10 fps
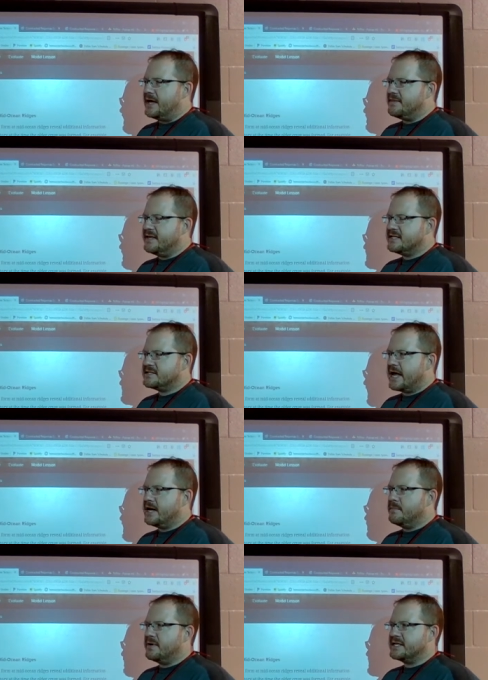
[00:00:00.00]
and this kind
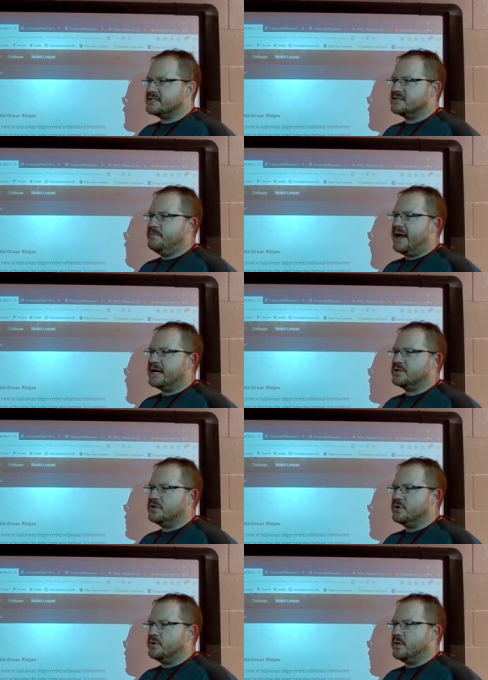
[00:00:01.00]
of brings us back
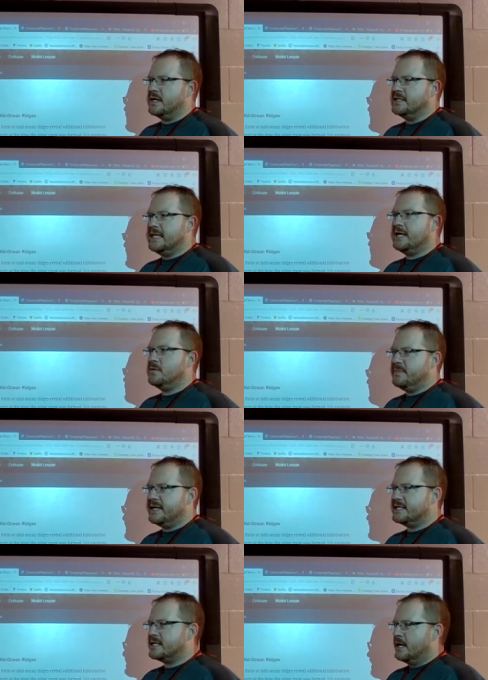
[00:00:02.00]
to a little
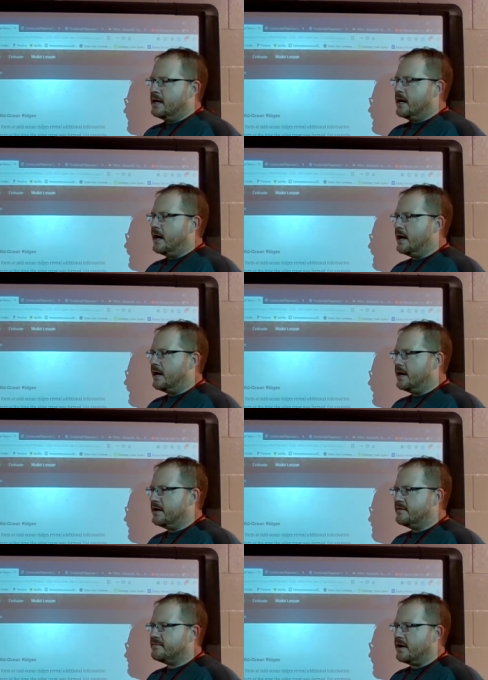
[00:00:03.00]
bit
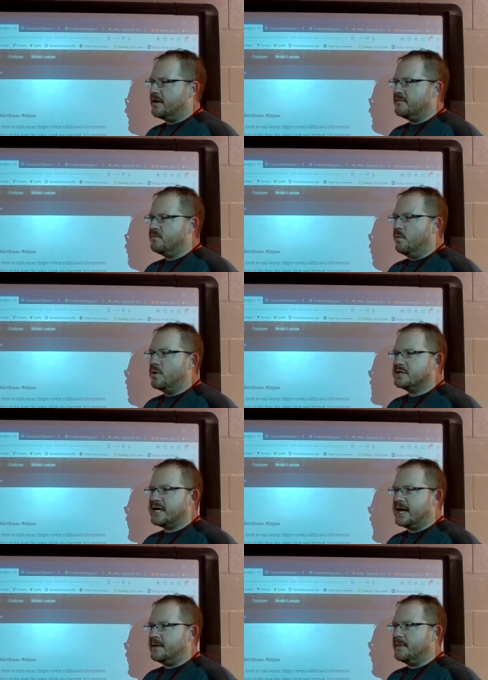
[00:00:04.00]
of of
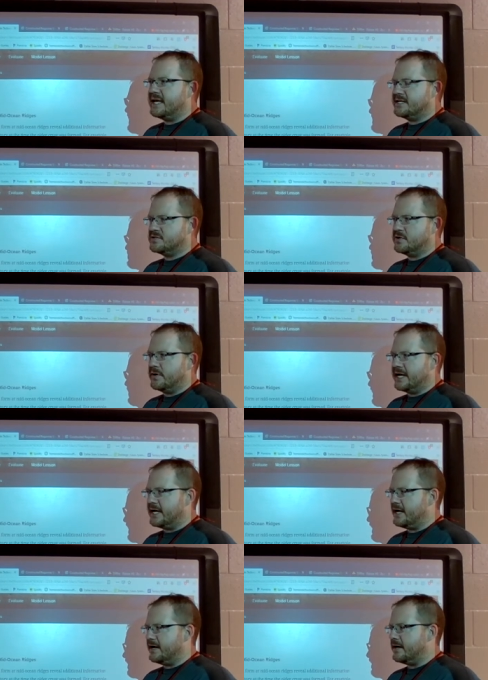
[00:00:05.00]
wartime history
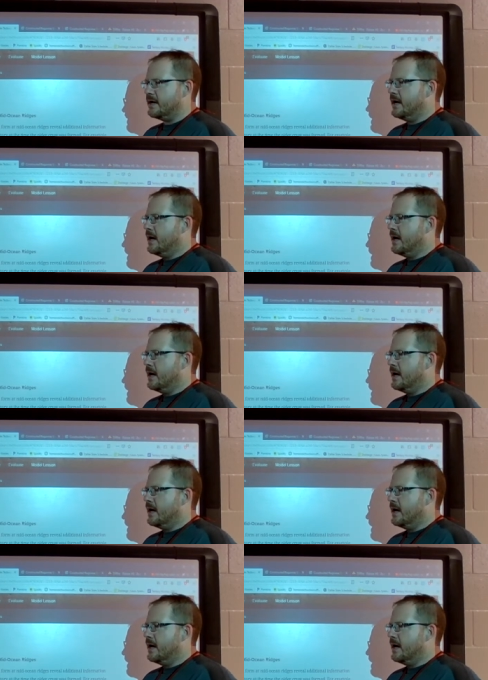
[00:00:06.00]
here.